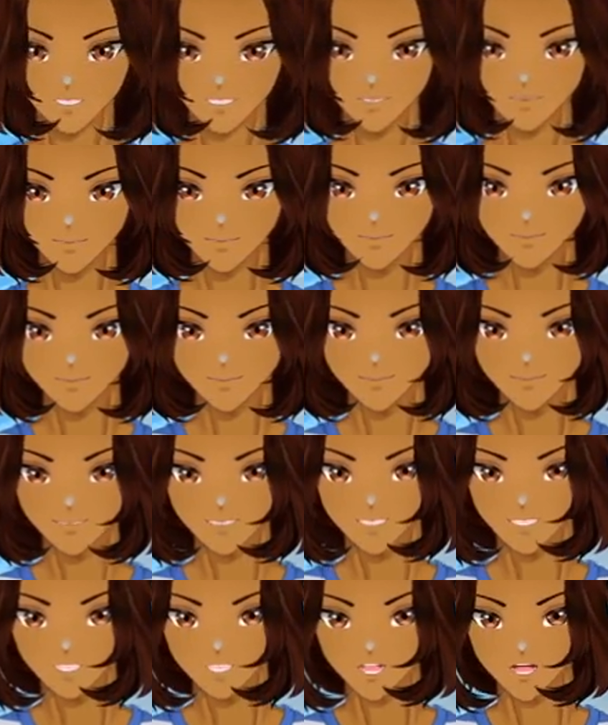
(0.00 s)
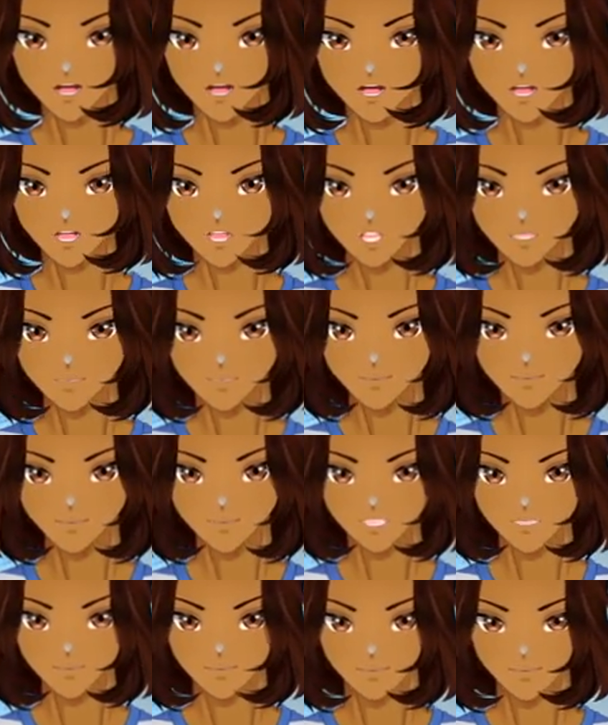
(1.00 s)
Let's see. Let's
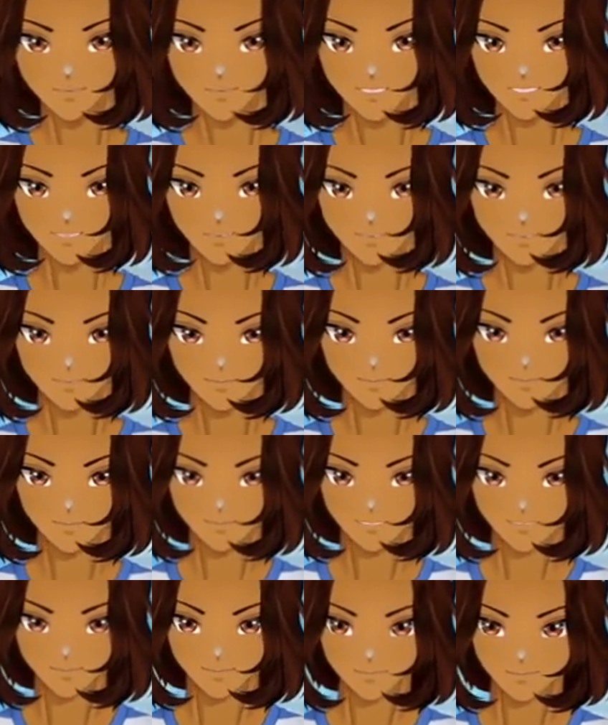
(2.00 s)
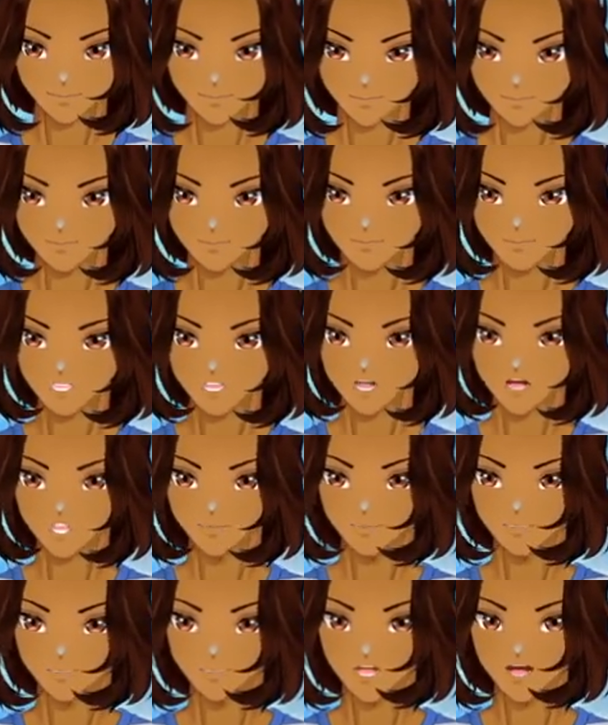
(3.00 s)
keep moving. Keep moving.
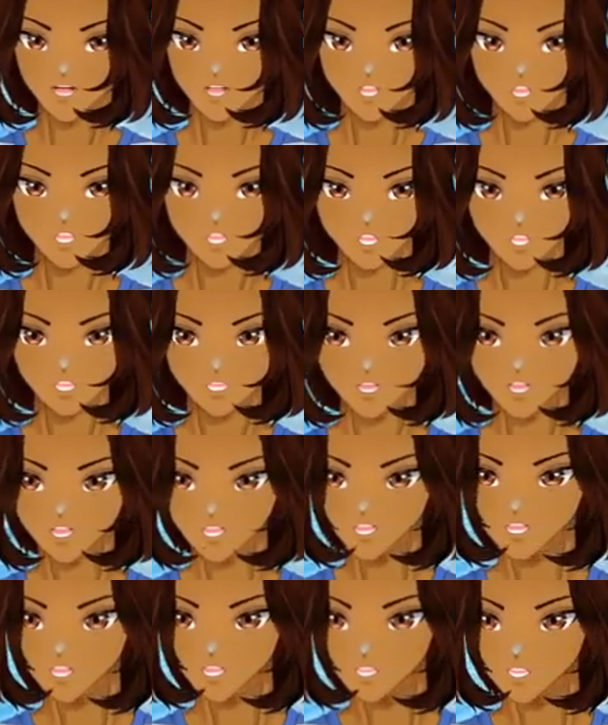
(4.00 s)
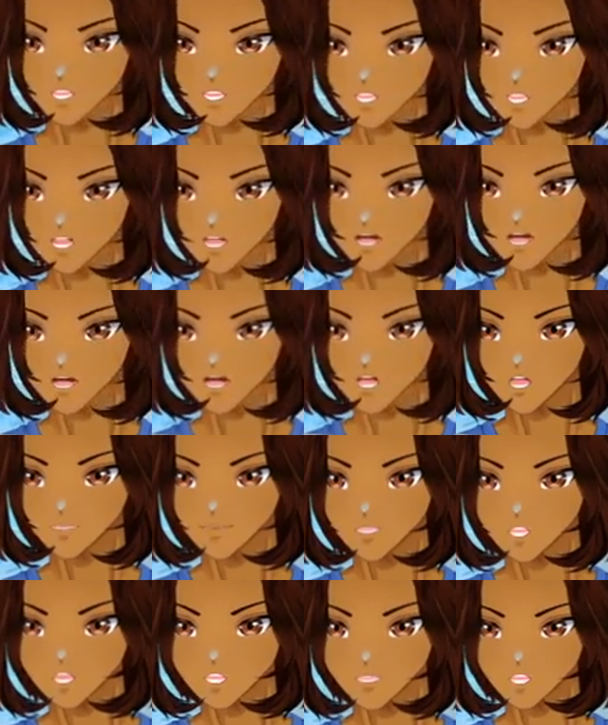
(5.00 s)
Would like and get an
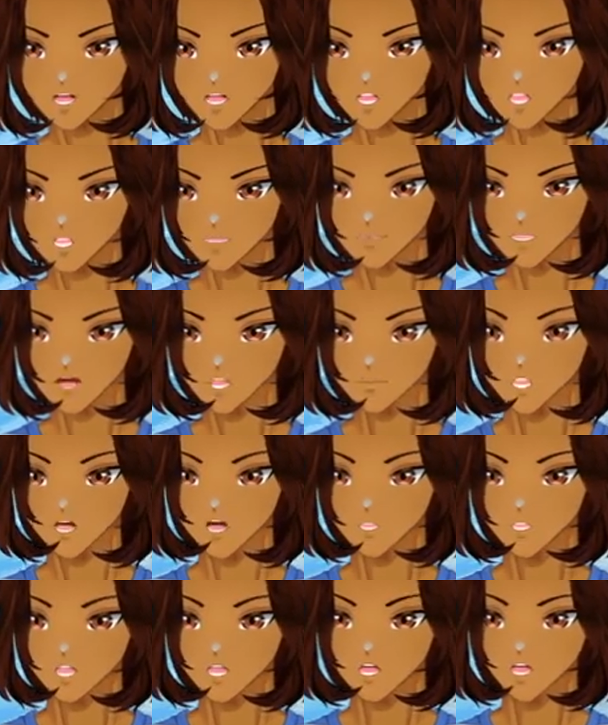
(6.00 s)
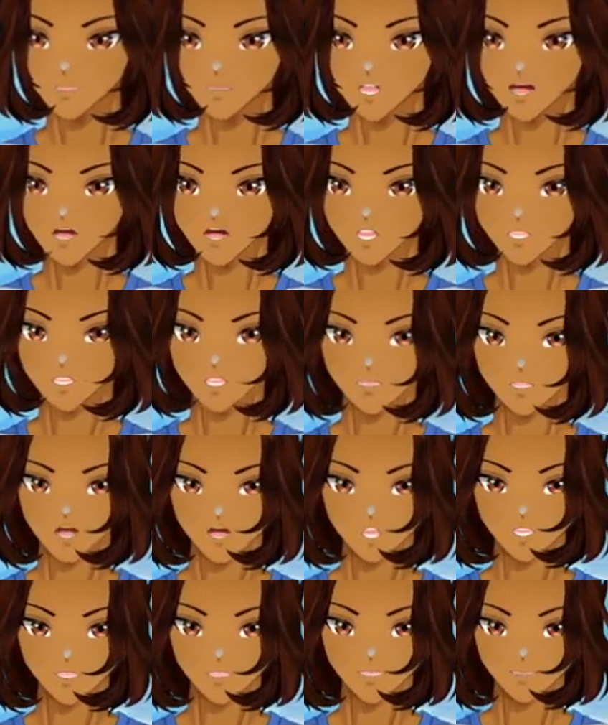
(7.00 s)
emote of Obi, but I don't
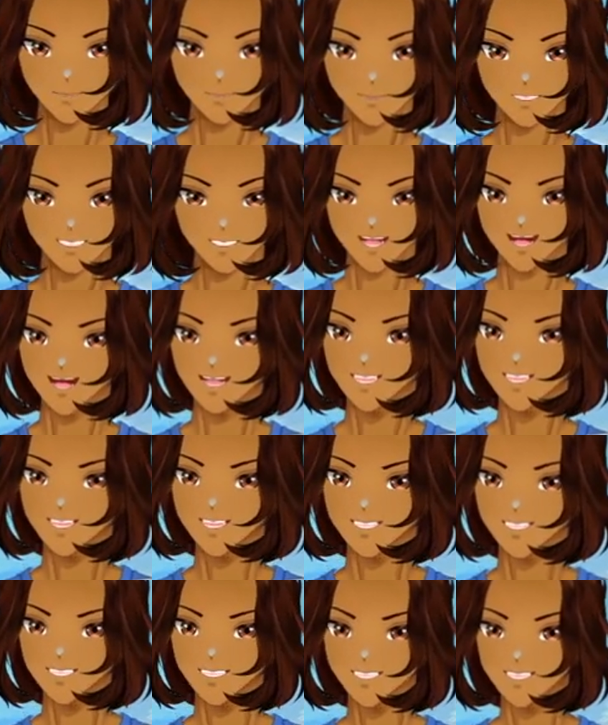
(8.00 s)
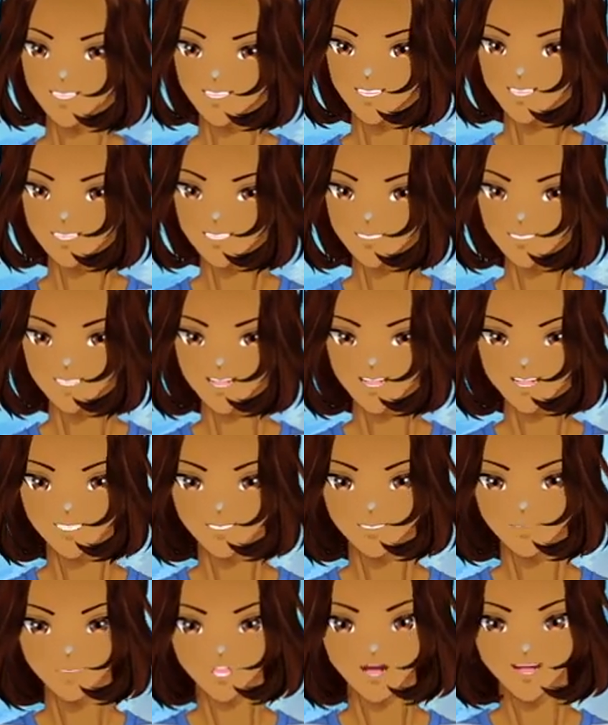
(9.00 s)
want. Wait.
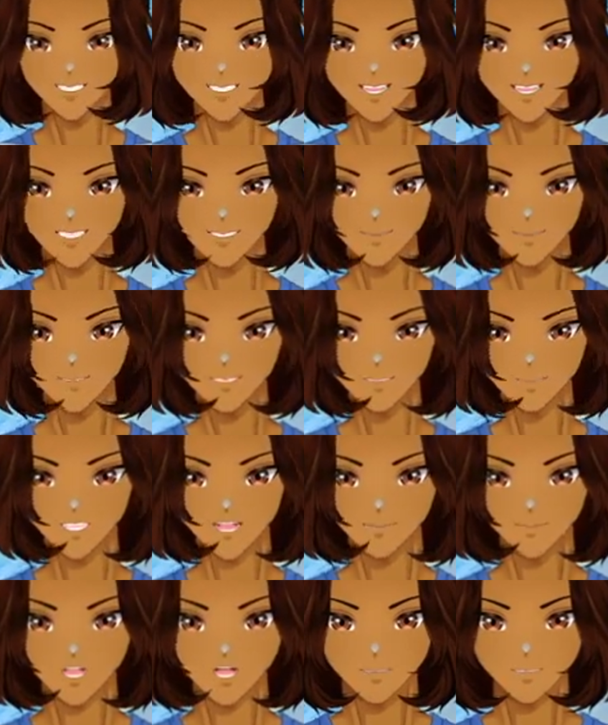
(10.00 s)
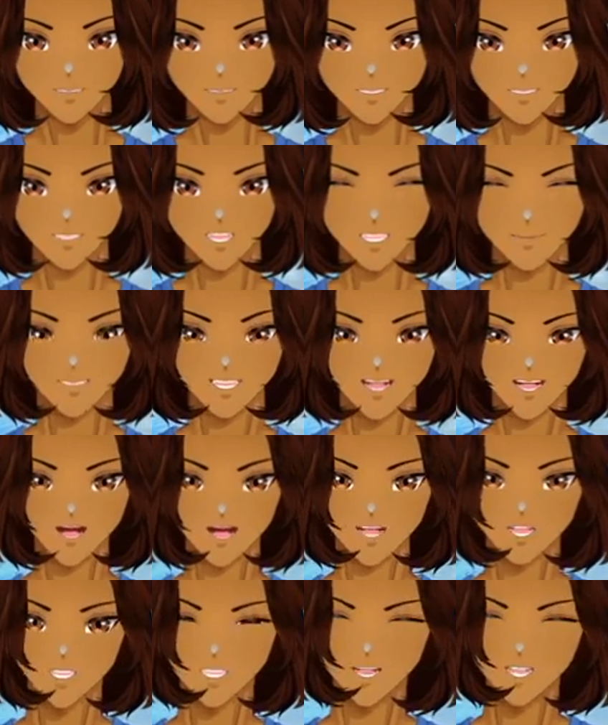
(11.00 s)
You want to get one of Obi, but you're also like, I
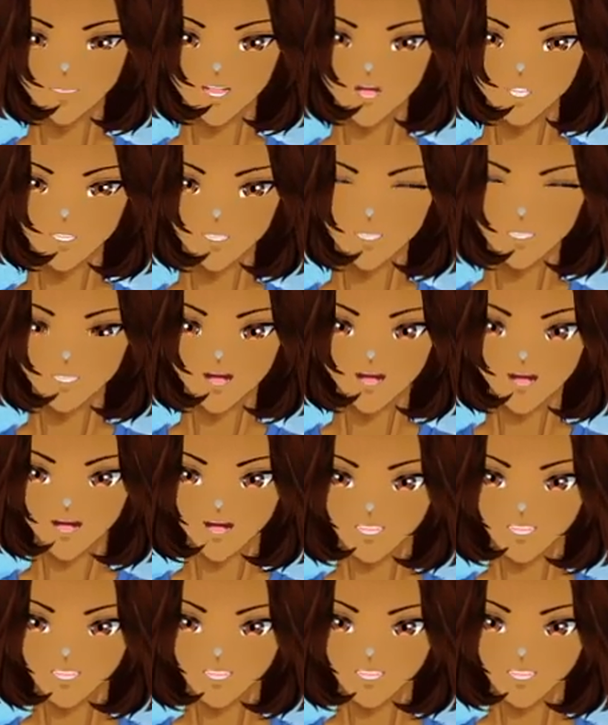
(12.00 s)
don't know if I want.